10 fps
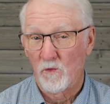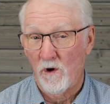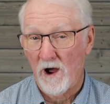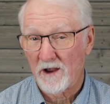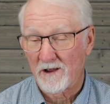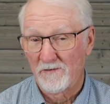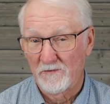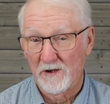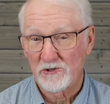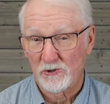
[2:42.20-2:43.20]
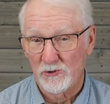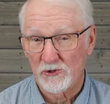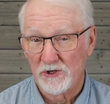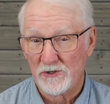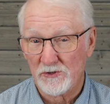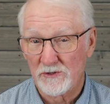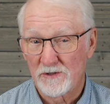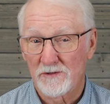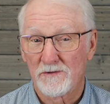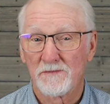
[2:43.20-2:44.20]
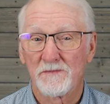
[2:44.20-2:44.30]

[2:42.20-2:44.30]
why confess your sins?